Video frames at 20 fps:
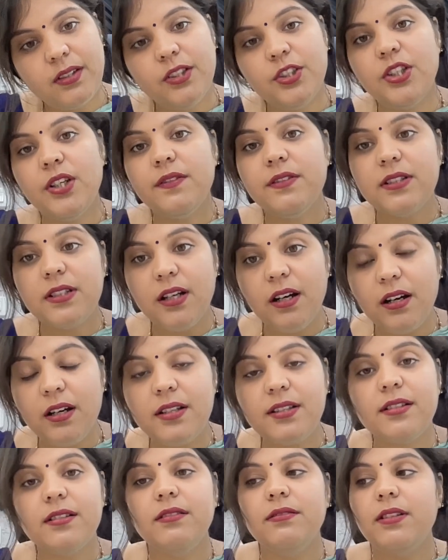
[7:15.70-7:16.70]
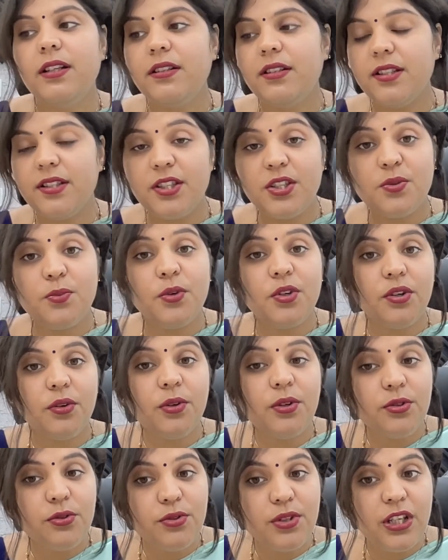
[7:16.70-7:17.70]
You have a task that this is what you're
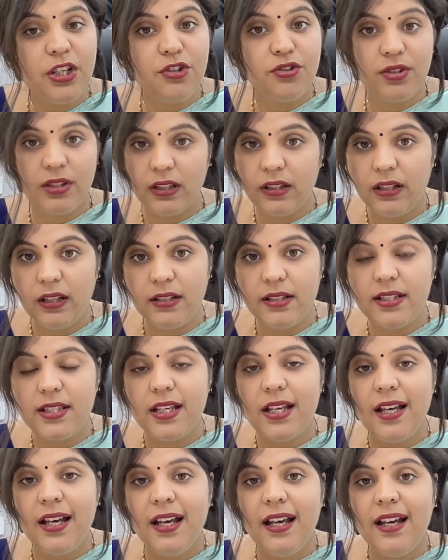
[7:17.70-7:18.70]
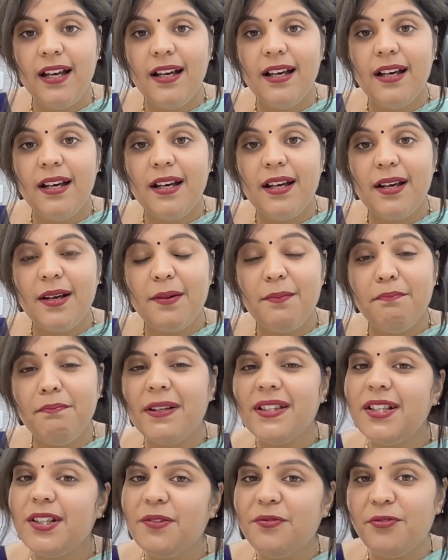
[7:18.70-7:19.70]
going to teach in the class.
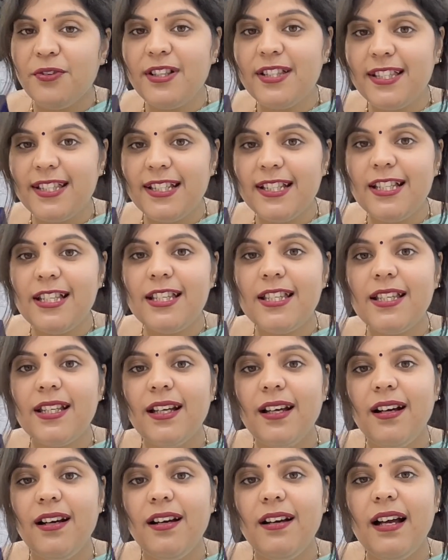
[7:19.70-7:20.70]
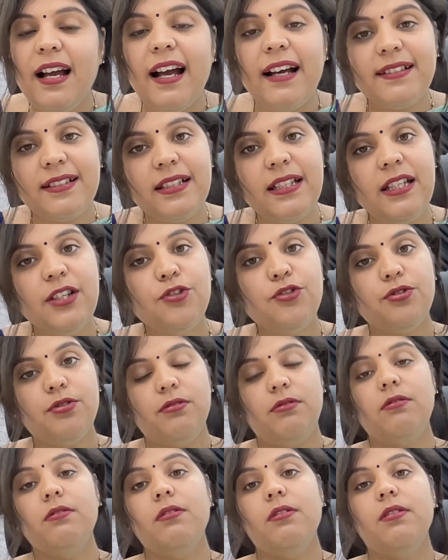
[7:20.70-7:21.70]
But the difference is, as a
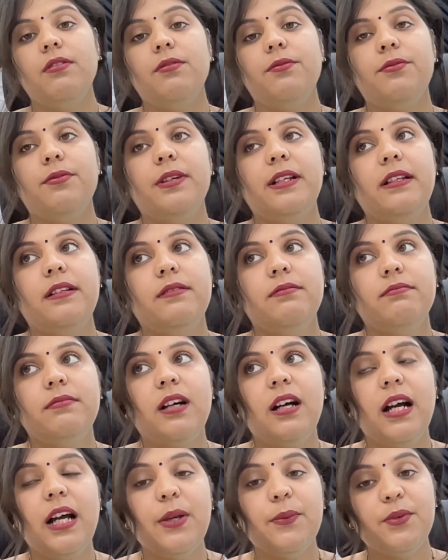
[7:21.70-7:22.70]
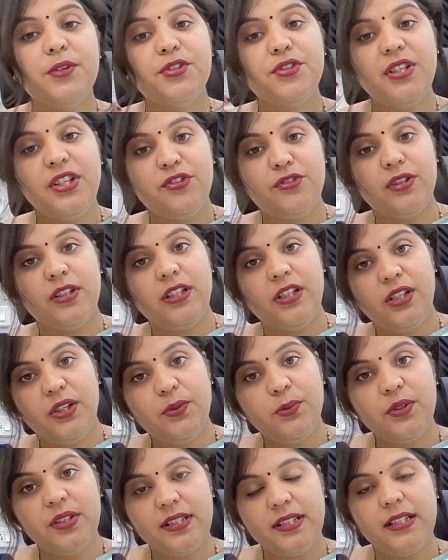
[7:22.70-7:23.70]
teacher, well, I was teaching in the
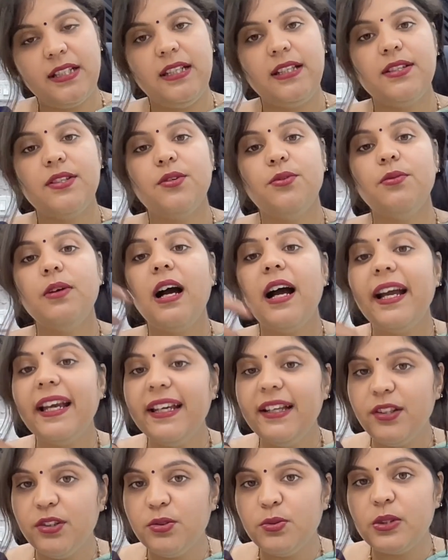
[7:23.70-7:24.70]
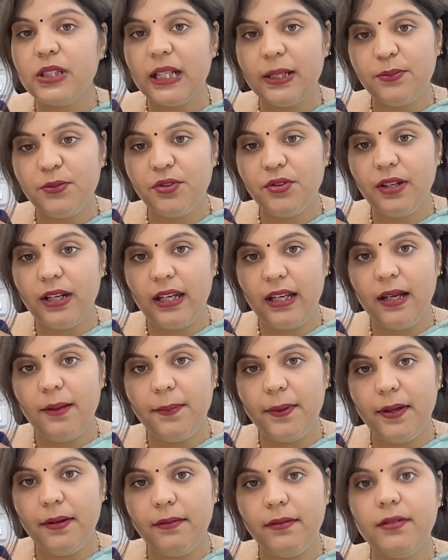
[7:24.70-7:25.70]
university, so I know what I'm training
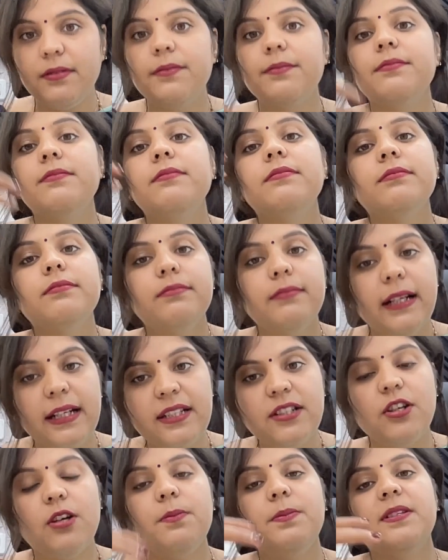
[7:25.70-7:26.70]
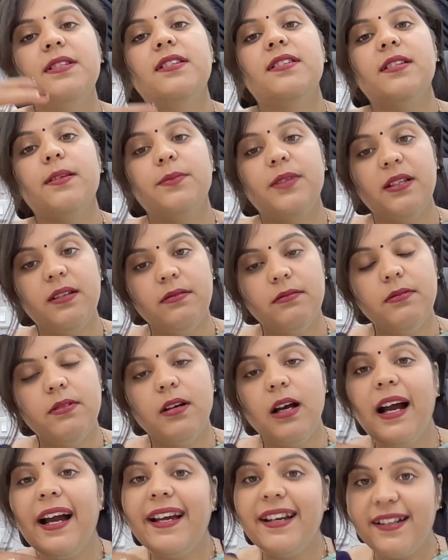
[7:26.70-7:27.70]
about. My topics are something
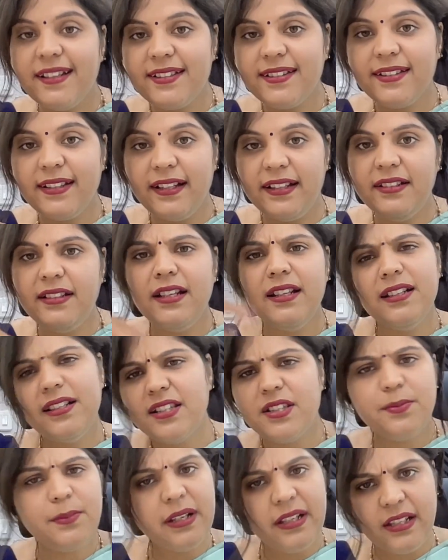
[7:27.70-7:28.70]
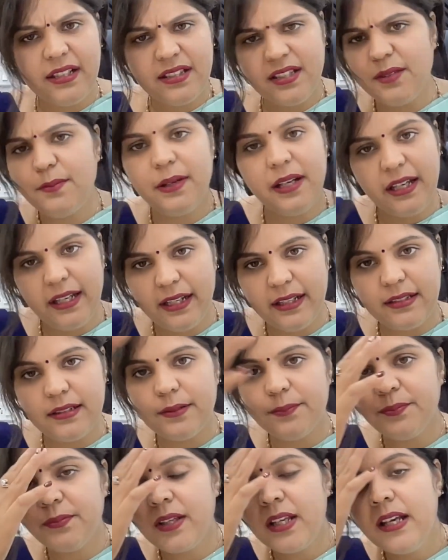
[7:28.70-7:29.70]
I decide, and it's in my head.
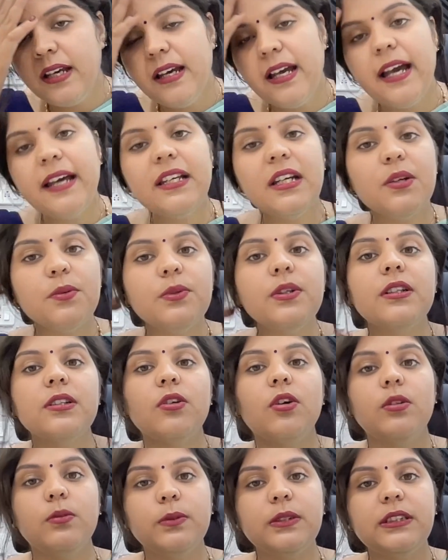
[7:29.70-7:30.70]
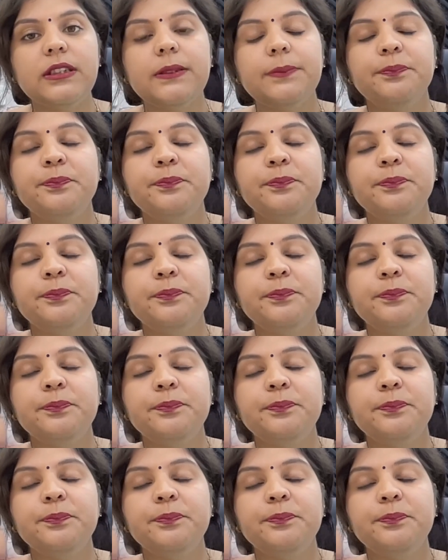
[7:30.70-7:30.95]
And it worked always.